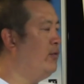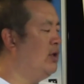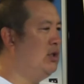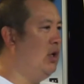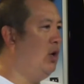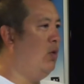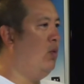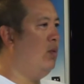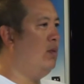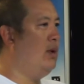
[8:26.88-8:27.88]

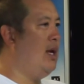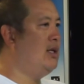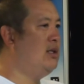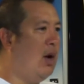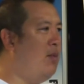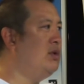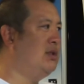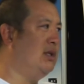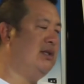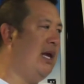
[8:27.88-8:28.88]
so it's almost
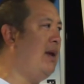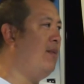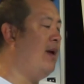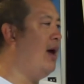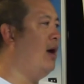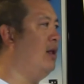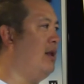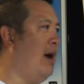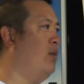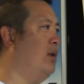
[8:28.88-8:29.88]
the same on a
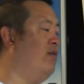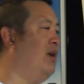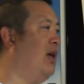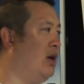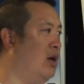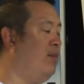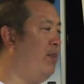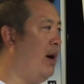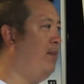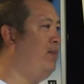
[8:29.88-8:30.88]
downwind. If you get a good
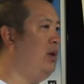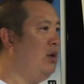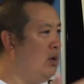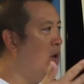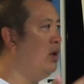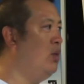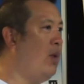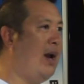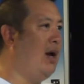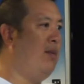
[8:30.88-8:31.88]
bump, you're
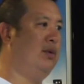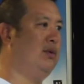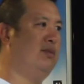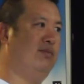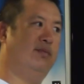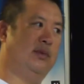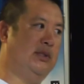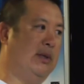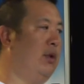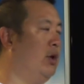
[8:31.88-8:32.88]
riding almost
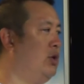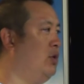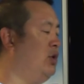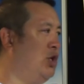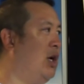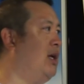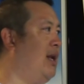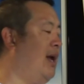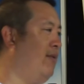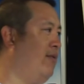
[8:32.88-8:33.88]
similar to a junky
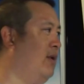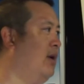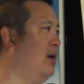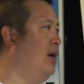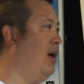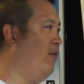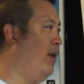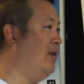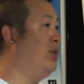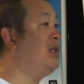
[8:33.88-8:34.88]
day of
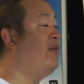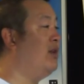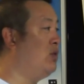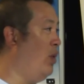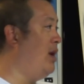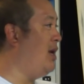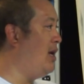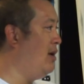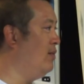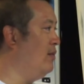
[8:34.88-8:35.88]
waves. Plus, if it's
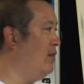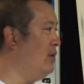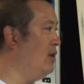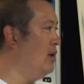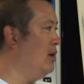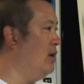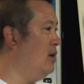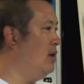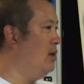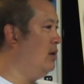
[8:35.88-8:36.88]
windy,
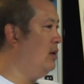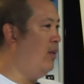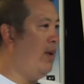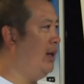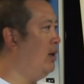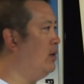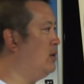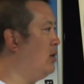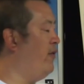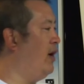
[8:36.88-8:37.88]
then regular
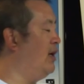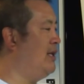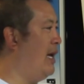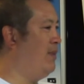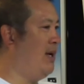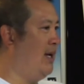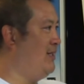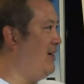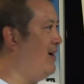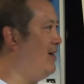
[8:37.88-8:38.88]
surfing on a stand-up is kind of
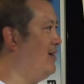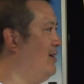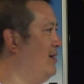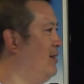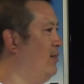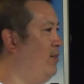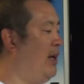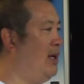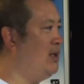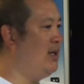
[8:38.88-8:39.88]
junk. Yeah.
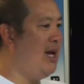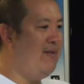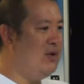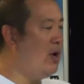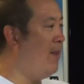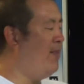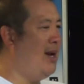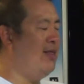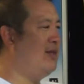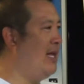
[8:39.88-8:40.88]
Because you can't even drop
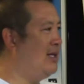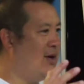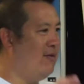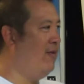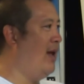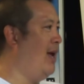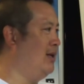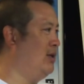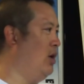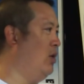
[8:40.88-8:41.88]
in and things start flying.
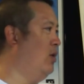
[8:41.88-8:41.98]
So